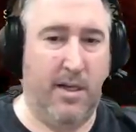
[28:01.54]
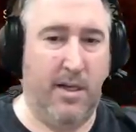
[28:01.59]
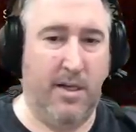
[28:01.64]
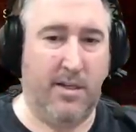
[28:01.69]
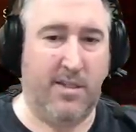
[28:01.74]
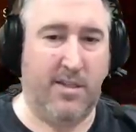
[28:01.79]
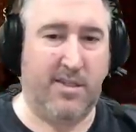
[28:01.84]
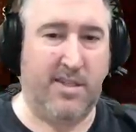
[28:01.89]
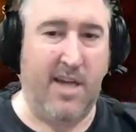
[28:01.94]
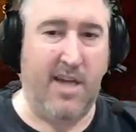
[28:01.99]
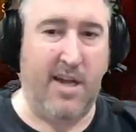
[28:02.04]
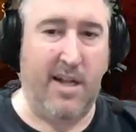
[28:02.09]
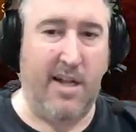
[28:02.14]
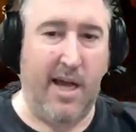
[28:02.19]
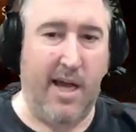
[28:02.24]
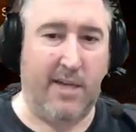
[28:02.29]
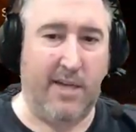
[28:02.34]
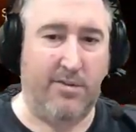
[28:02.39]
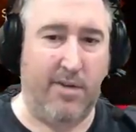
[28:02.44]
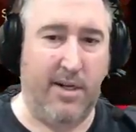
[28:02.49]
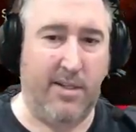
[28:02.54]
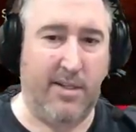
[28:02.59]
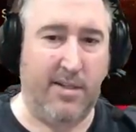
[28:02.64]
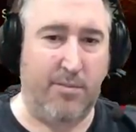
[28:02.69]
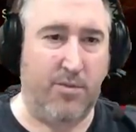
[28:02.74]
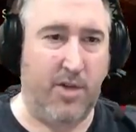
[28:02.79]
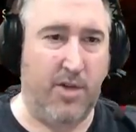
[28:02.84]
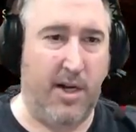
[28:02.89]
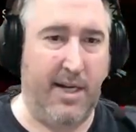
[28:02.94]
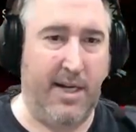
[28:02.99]
Stun locked right as I'm
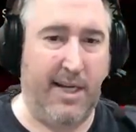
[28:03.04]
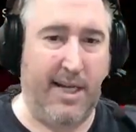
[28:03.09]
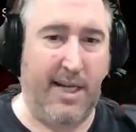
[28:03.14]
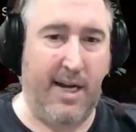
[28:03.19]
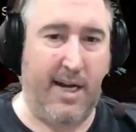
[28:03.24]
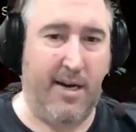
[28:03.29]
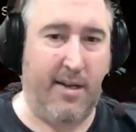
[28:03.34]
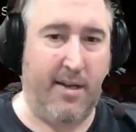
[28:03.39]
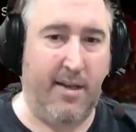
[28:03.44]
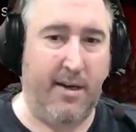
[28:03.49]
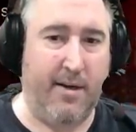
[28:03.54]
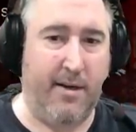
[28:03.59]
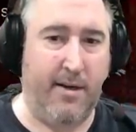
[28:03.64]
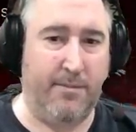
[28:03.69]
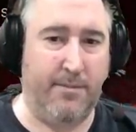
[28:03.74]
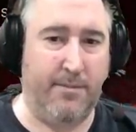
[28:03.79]
trying to get out of there.